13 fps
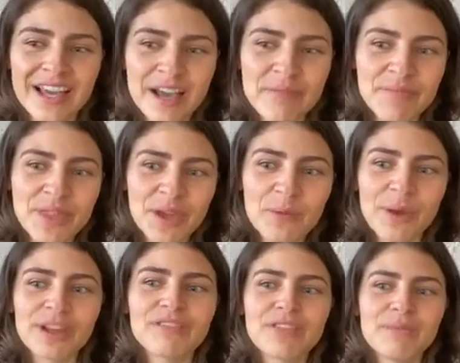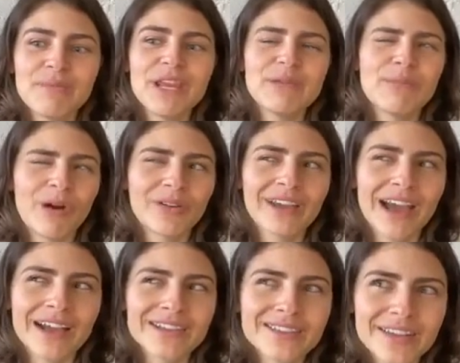in one of the many
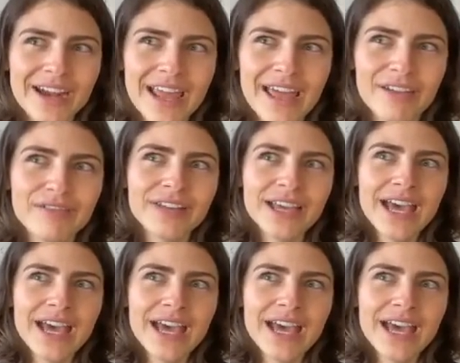podcasts that I have